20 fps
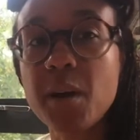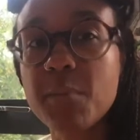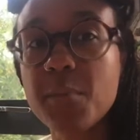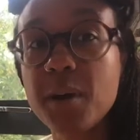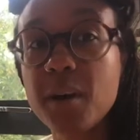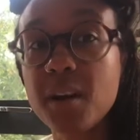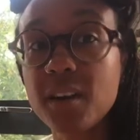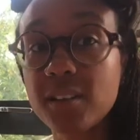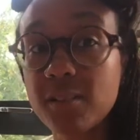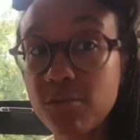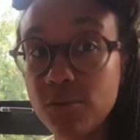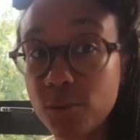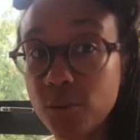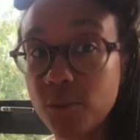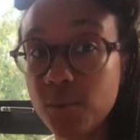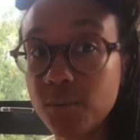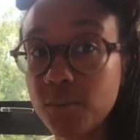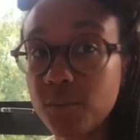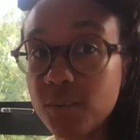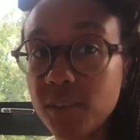
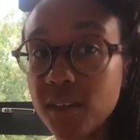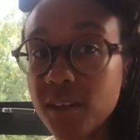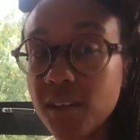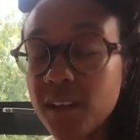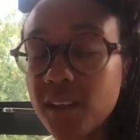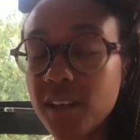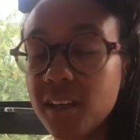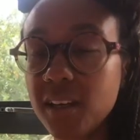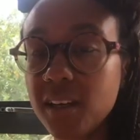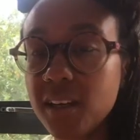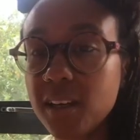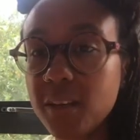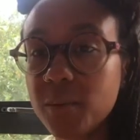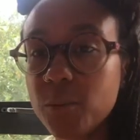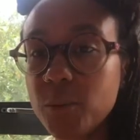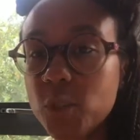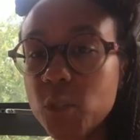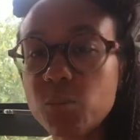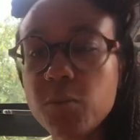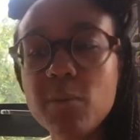bathroom,
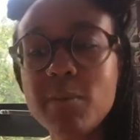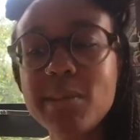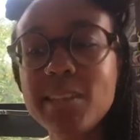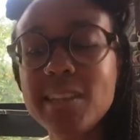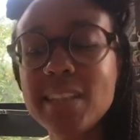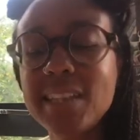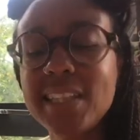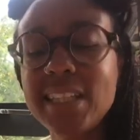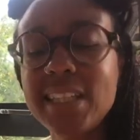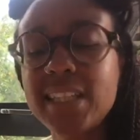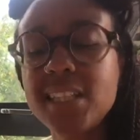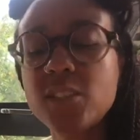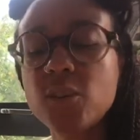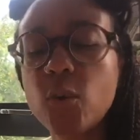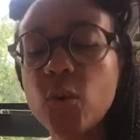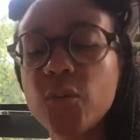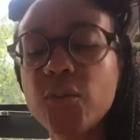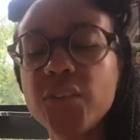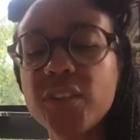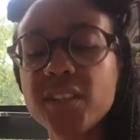which is probably the least
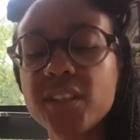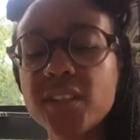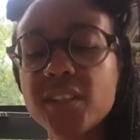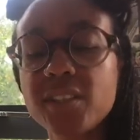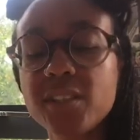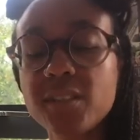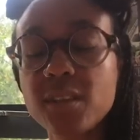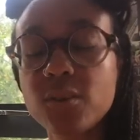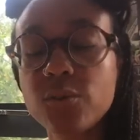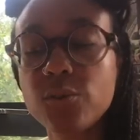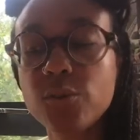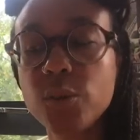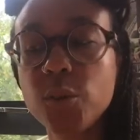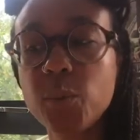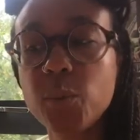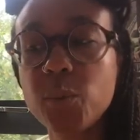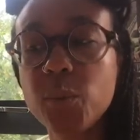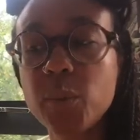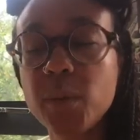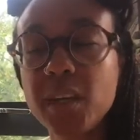obvious
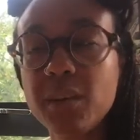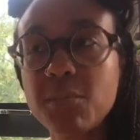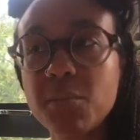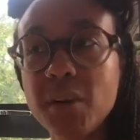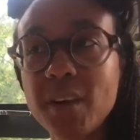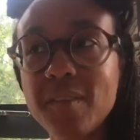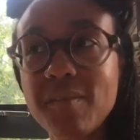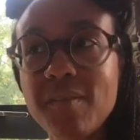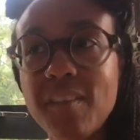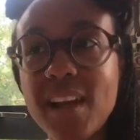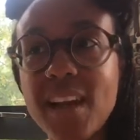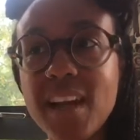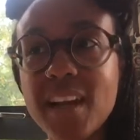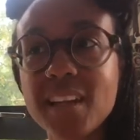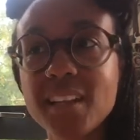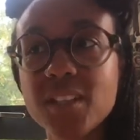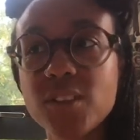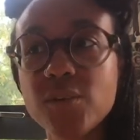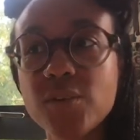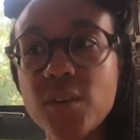room in my
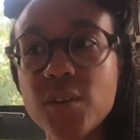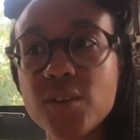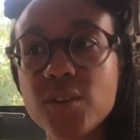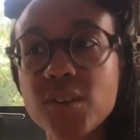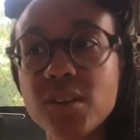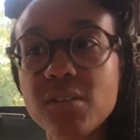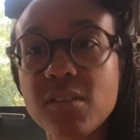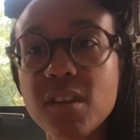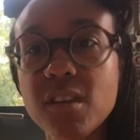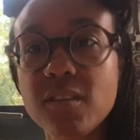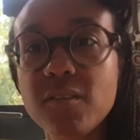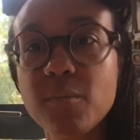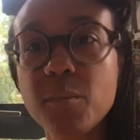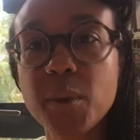flat to photograph,